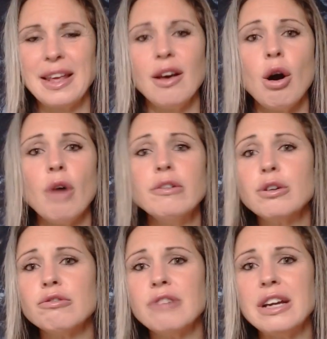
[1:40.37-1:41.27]
Oracle
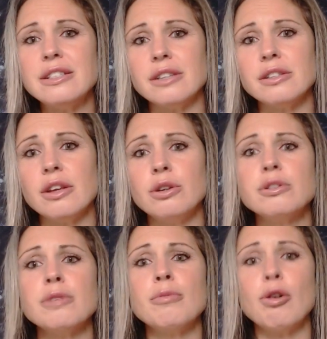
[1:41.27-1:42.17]
readers use a
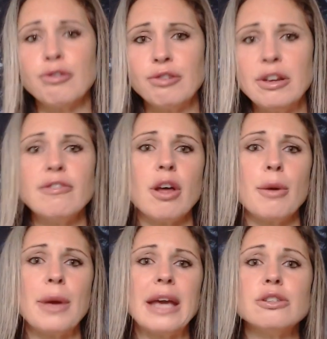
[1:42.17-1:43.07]
more free-flowing,
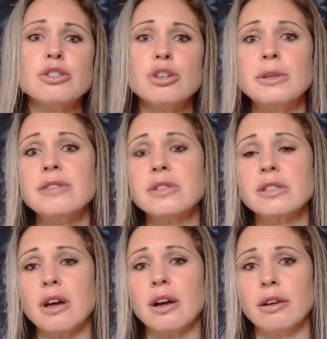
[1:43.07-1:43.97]
intuitive
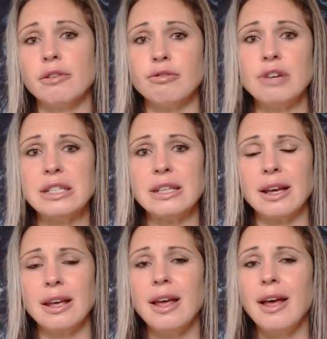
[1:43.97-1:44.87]
style of reading.
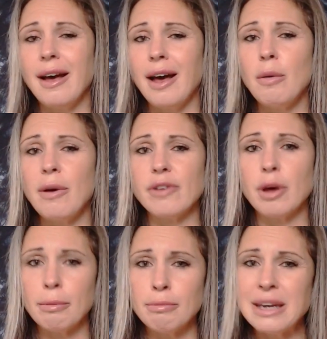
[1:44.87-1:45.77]
However,
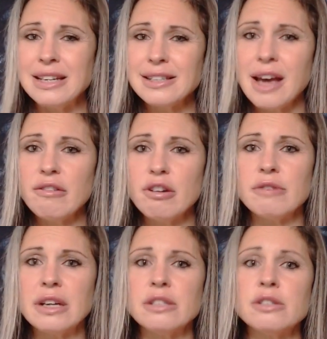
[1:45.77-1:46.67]
many tarot
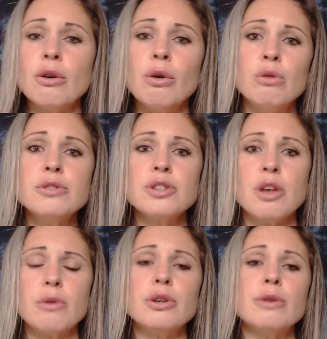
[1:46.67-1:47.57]
readers also
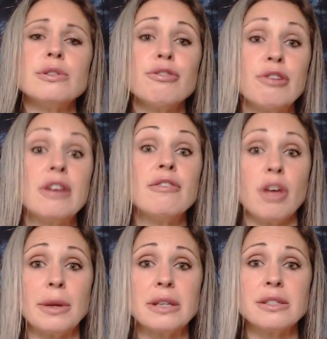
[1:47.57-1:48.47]
use a free-flowing
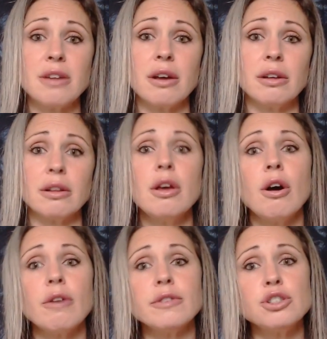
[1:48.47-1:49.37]
style of
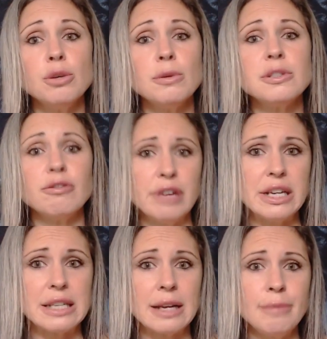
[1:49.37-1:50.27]
intuitive
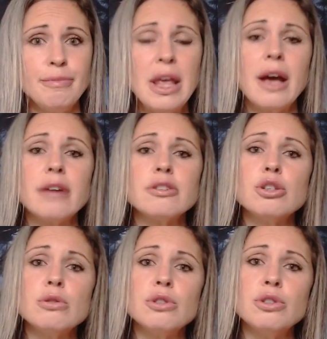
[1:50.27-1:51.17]
reading and
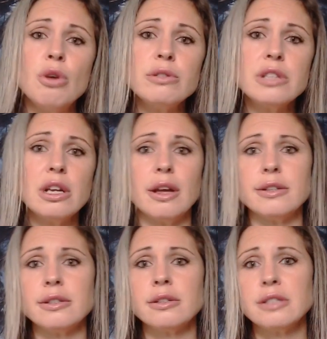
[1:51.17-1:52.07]
choose not to learn
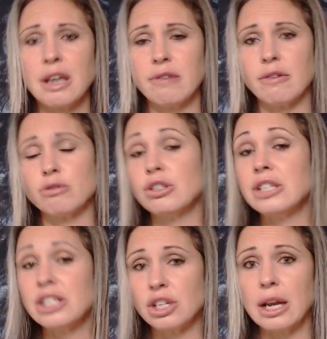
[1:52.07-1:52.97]
tarot
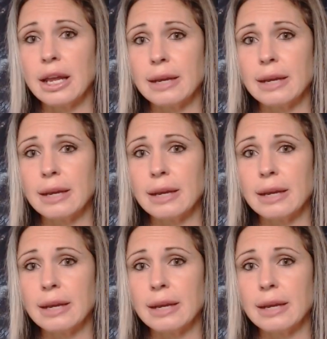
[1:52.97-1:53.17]
traditionally.